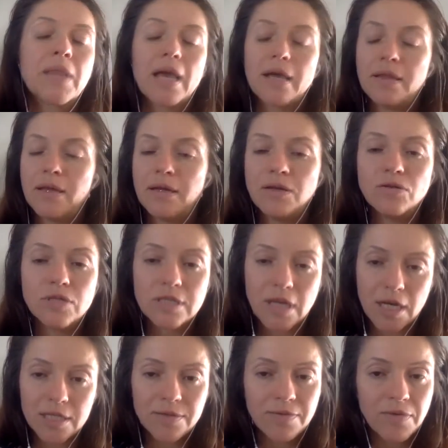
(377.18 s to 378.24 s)
and then you
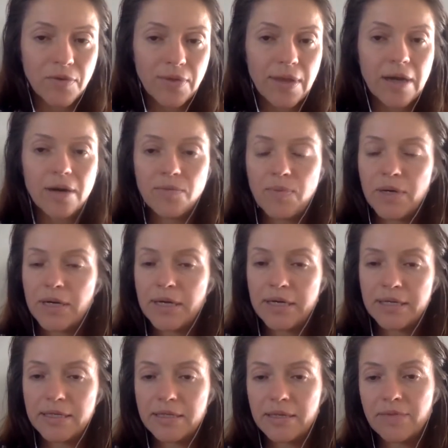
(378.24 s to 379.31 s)
discuss with your
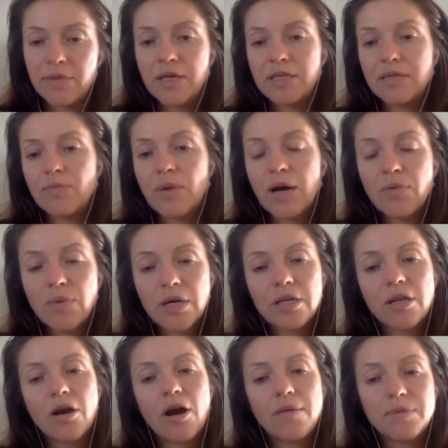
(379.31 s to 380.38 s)
therapist if there's a
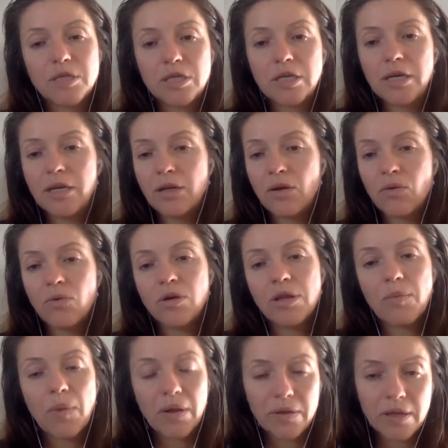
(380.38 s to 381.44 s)
bi-weekly option or
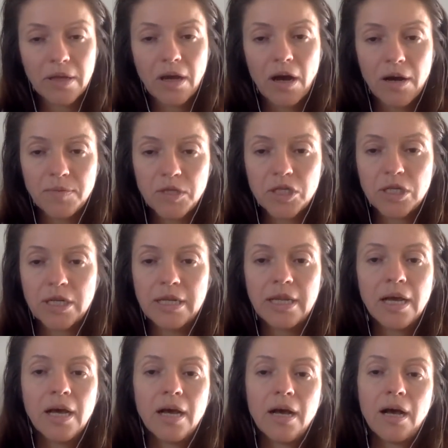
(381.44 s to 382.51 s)
a monthly option
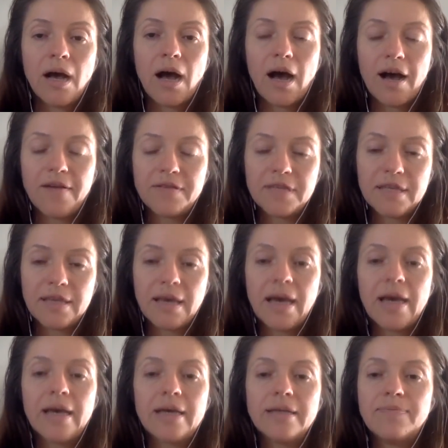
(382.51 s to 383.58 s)
after
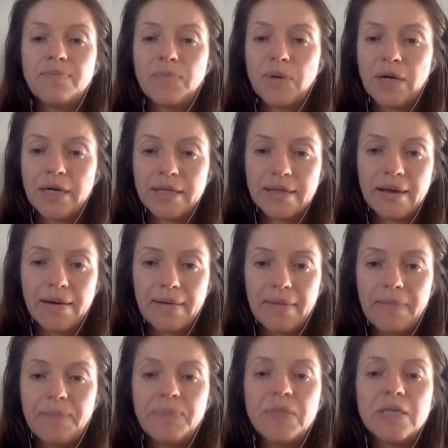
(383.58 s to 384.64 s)
that. But
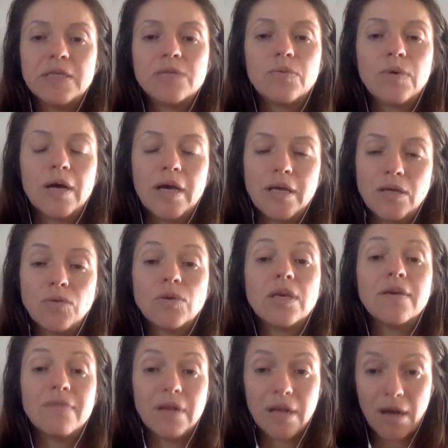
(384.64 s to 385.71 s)
this way you're
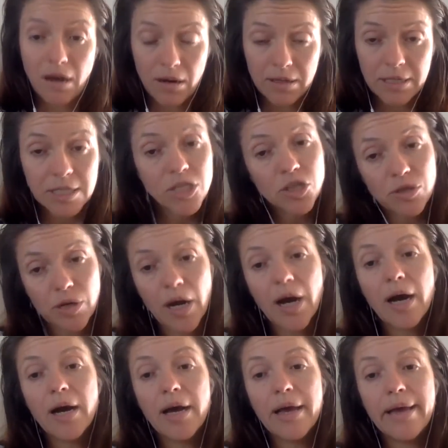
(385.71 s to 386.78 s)
giving an honest
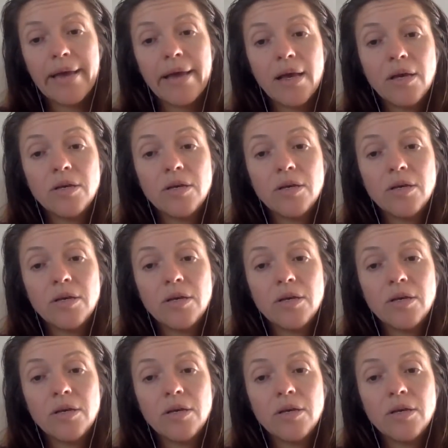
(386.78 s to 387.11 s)
try